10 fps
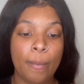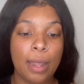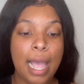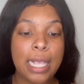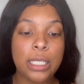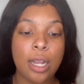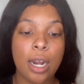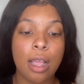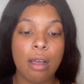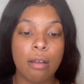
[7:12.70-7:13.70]
I start
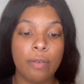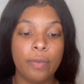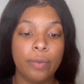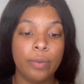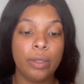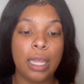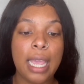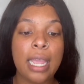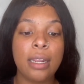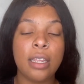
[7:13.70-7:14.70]
off,
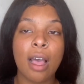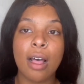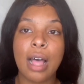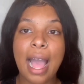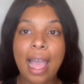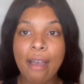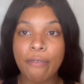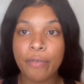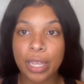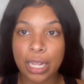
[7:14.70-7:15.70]
and y'all, I
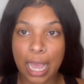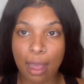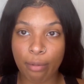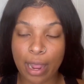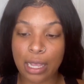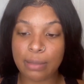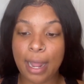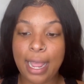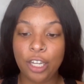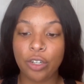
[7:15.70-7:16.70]
have funny eyebrows, my
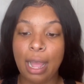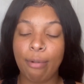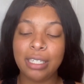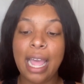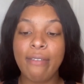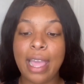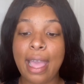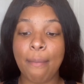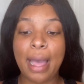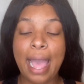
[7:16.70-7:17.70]
natural eyebrows. I haven't
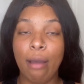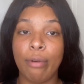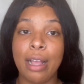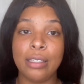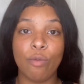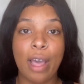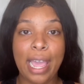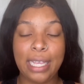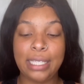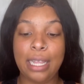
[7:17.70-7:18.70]
had my eyebrows
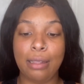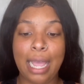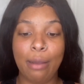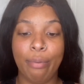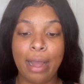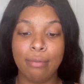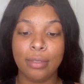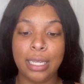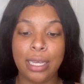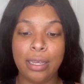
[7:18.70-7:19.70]
waxed in like
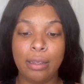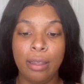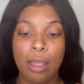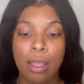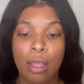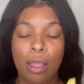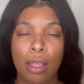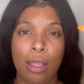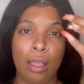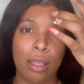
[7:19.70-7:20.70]
probably
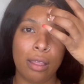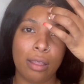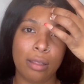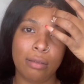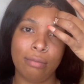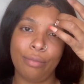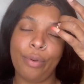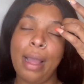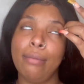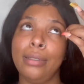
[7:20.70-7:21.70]

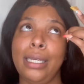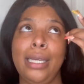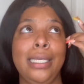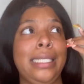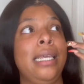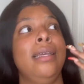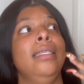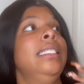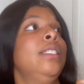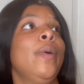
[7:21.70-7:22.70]

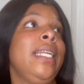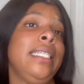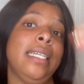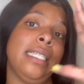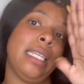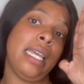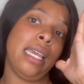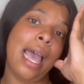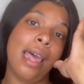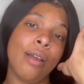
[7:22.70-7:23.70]
since 2016.
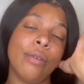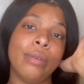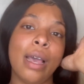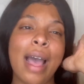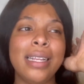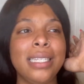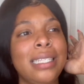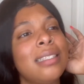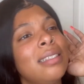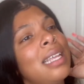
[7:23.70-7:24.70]
I don't know. I
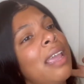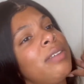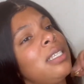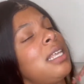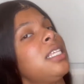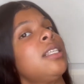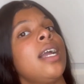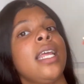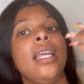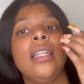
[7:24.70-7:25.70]
just, ever since I
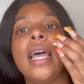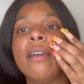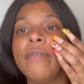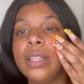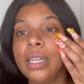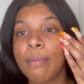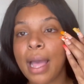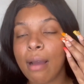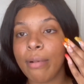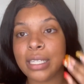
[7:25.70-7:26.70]
started like filling in
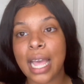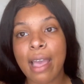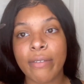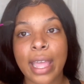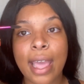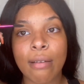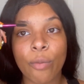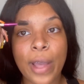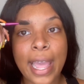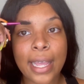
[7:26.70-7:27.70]
my eyebrows, I haven't had them
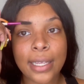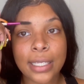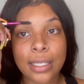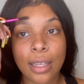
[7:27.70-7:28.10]
waxed.